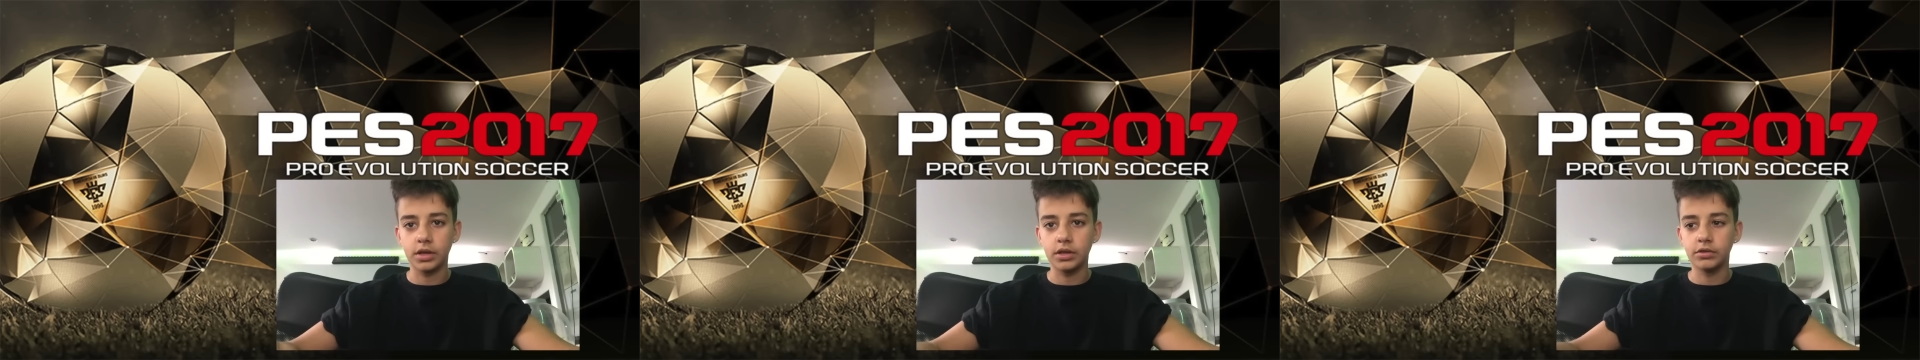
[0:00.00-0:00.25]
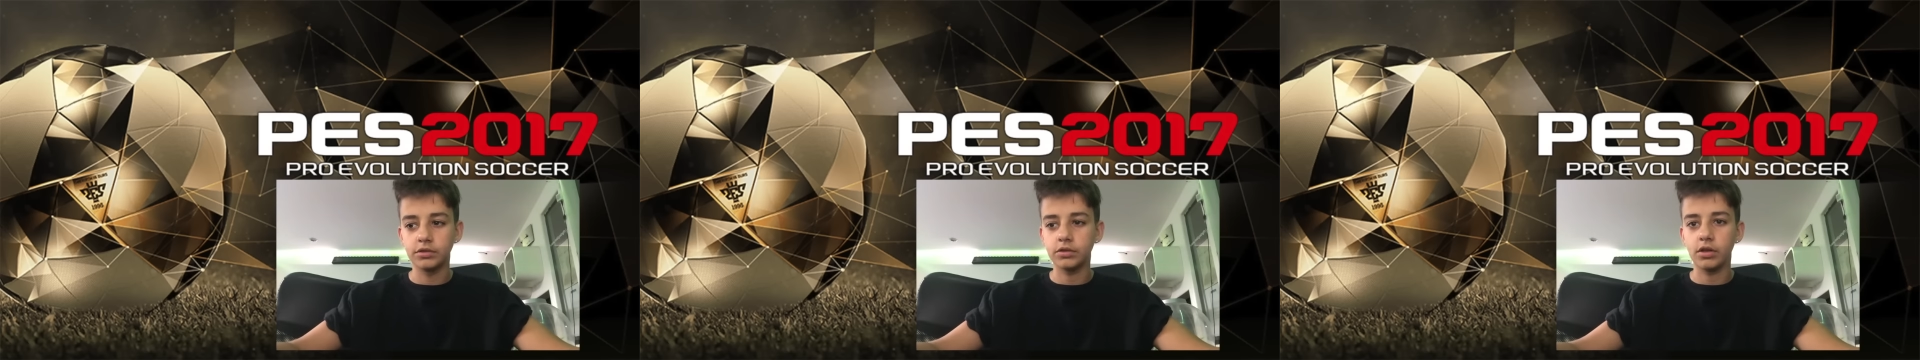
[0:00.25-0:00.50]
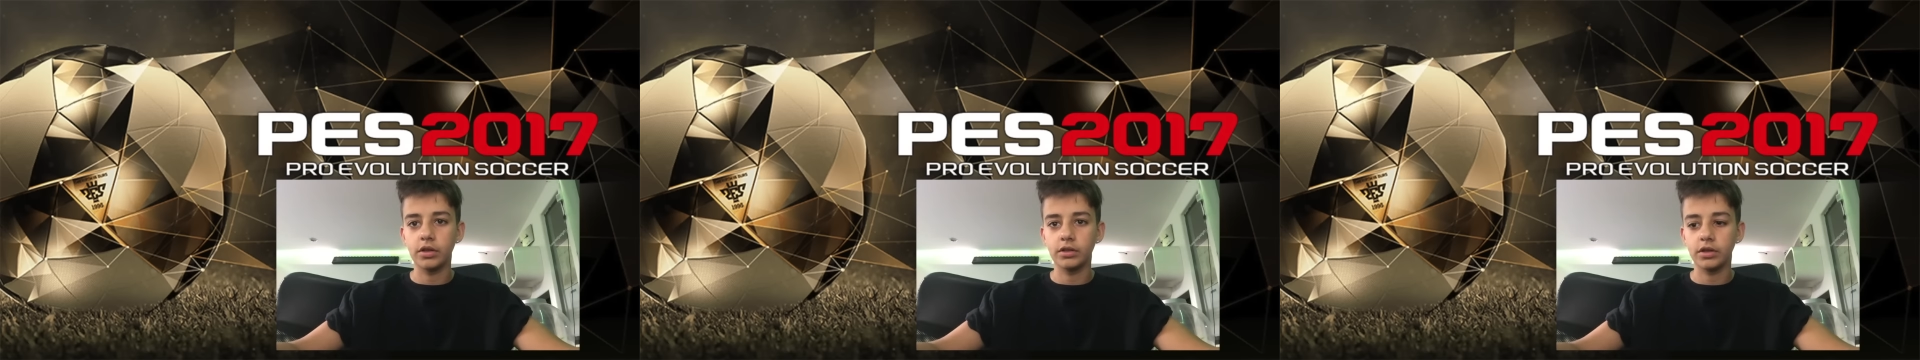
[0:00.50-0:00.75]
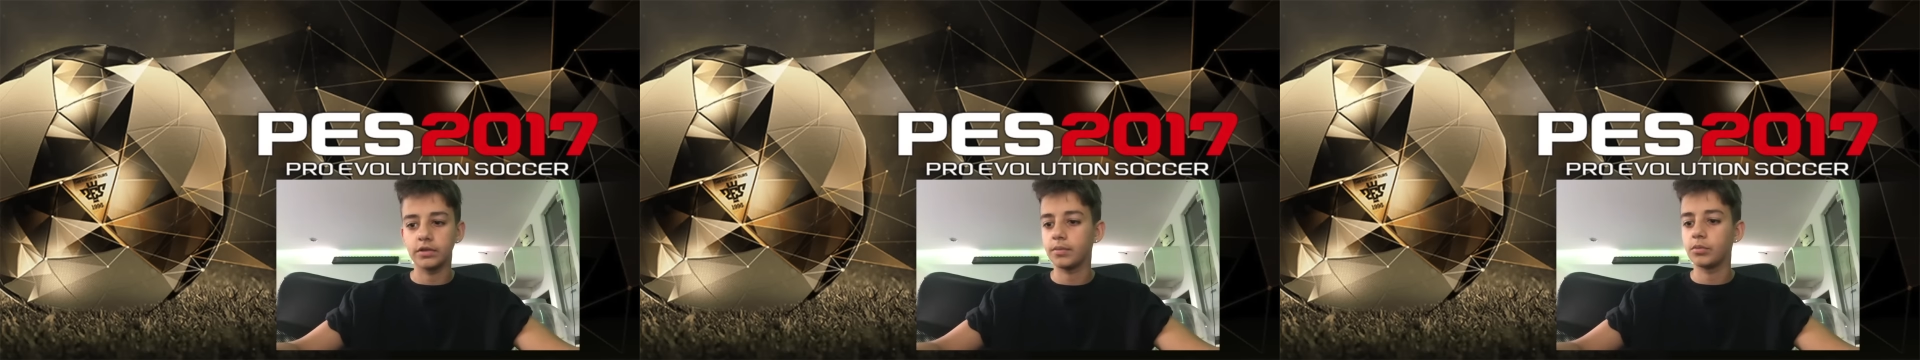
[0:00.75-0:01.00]
He just like
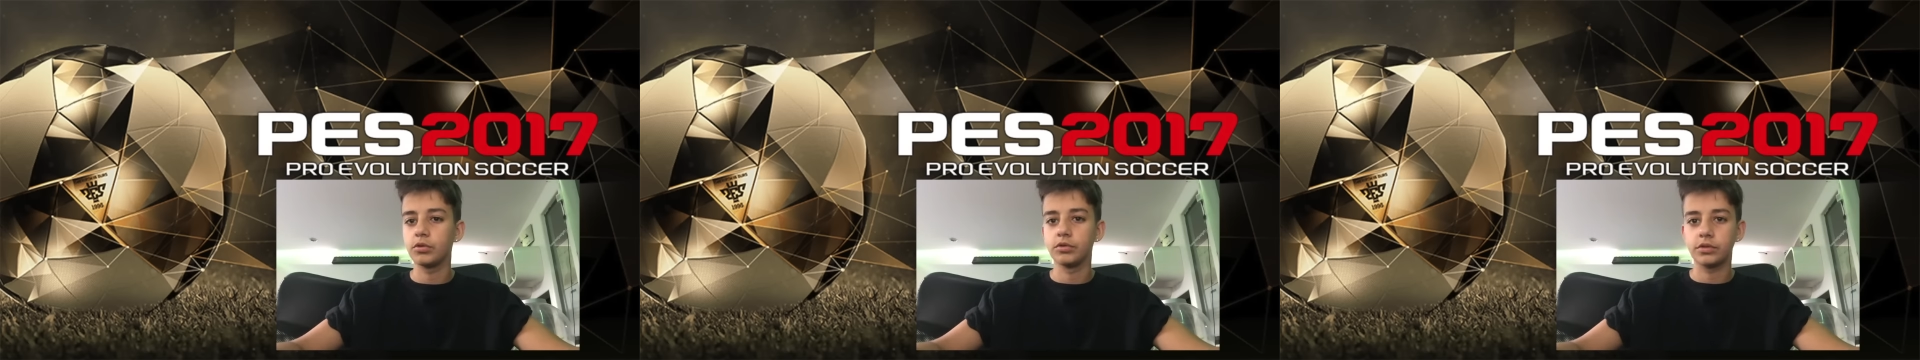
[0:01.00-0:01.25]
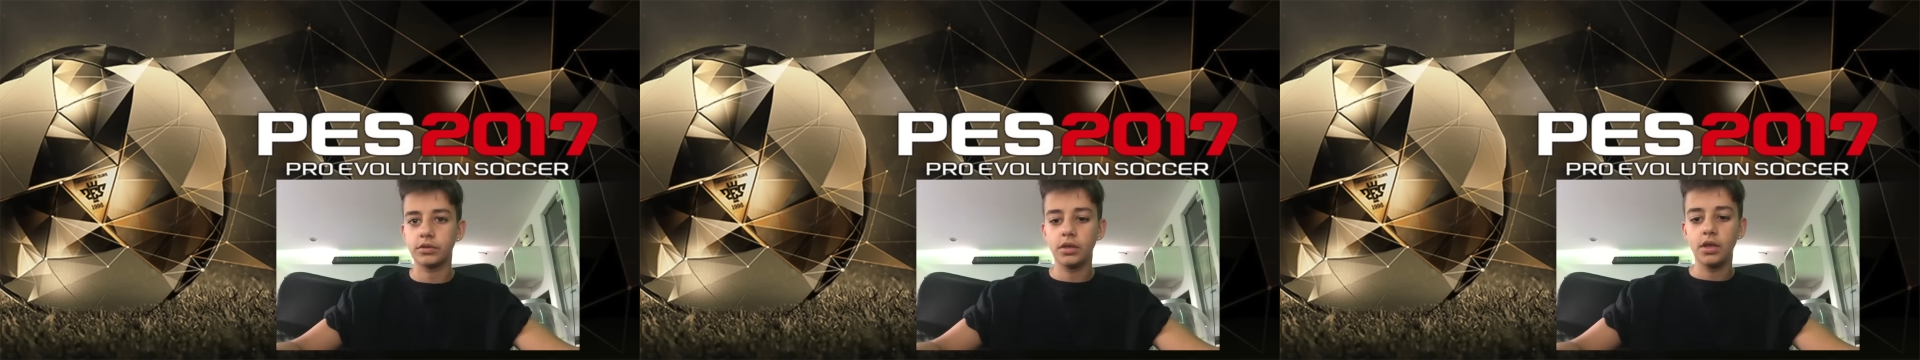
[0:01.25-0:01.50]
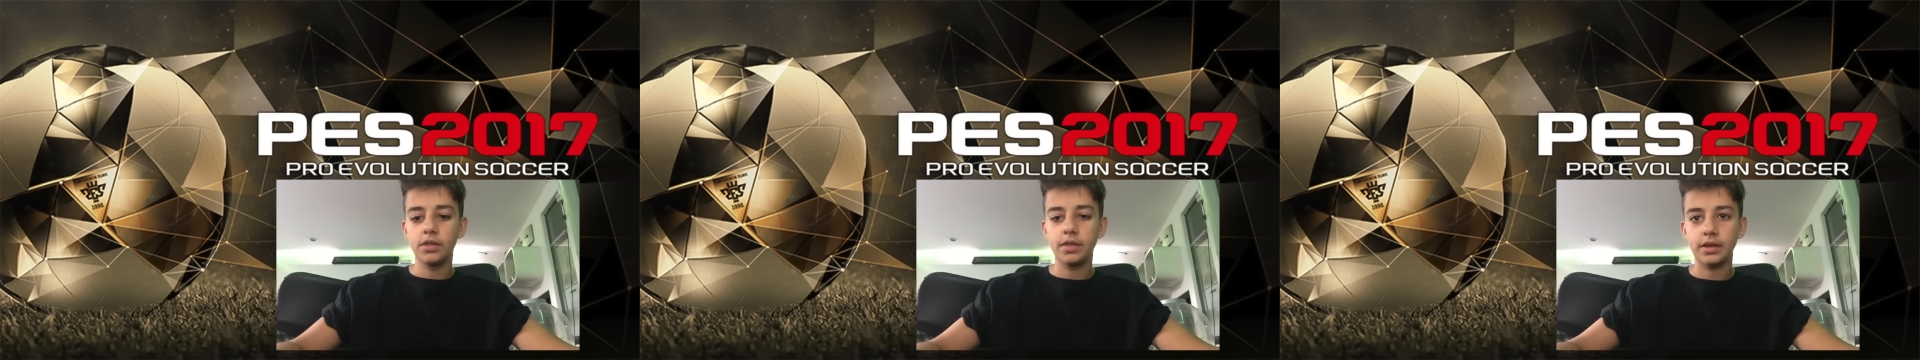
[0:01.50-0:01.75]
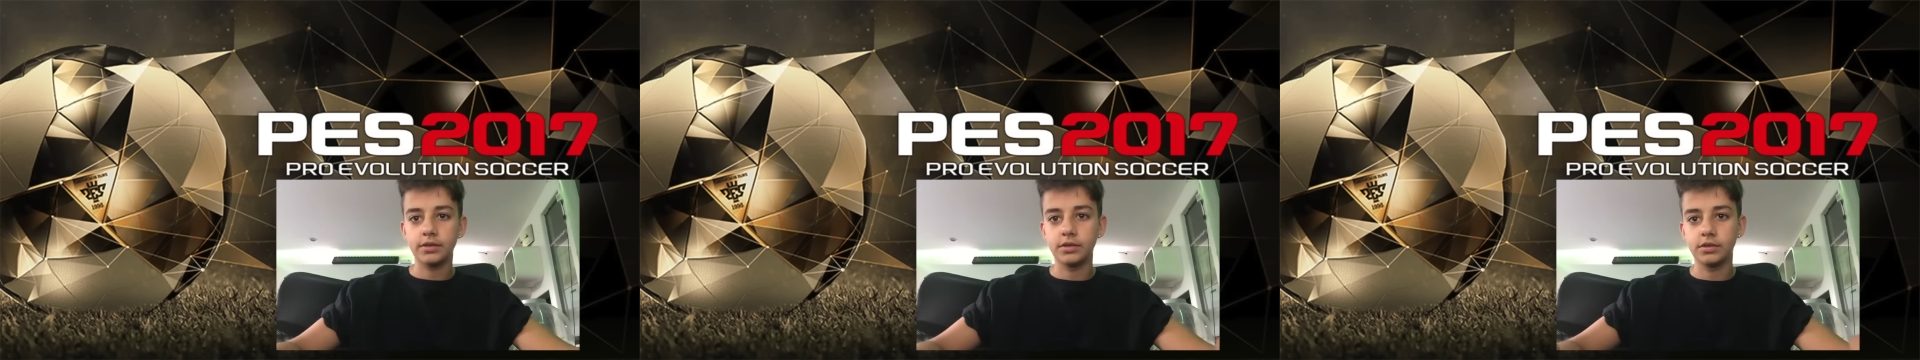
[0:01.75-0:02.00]
does it because
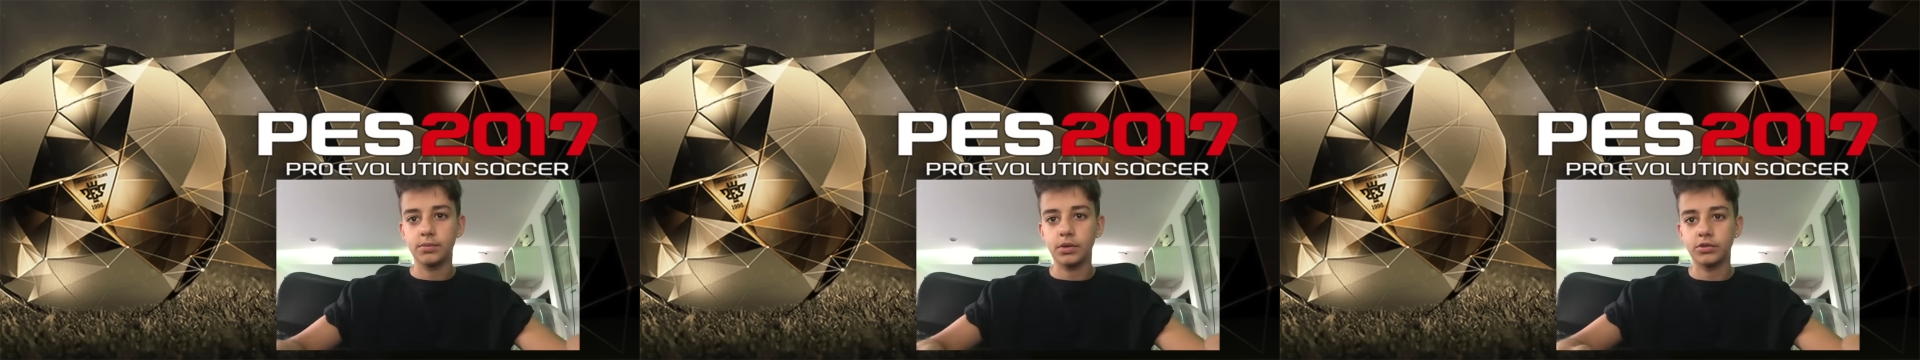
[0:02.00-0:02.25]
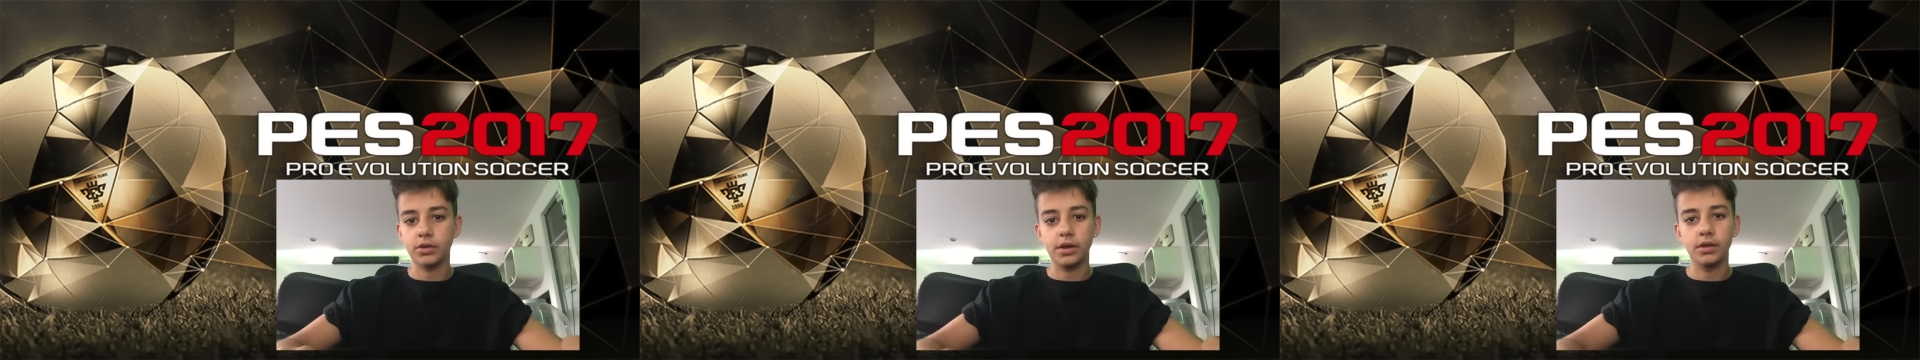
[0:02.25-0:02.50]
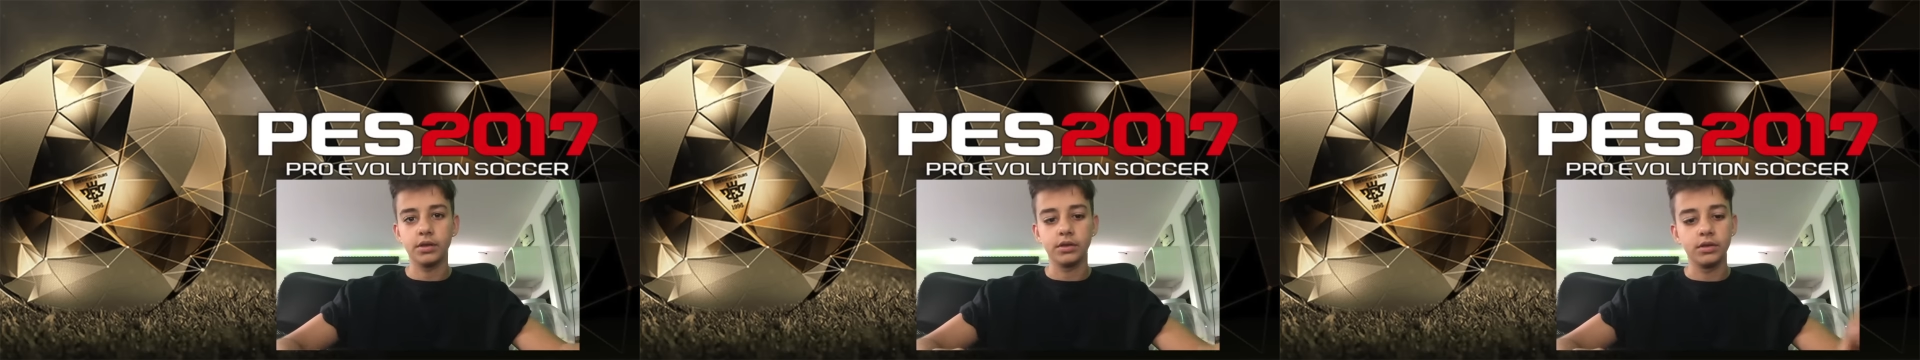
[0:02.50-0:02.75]
that's his speciality.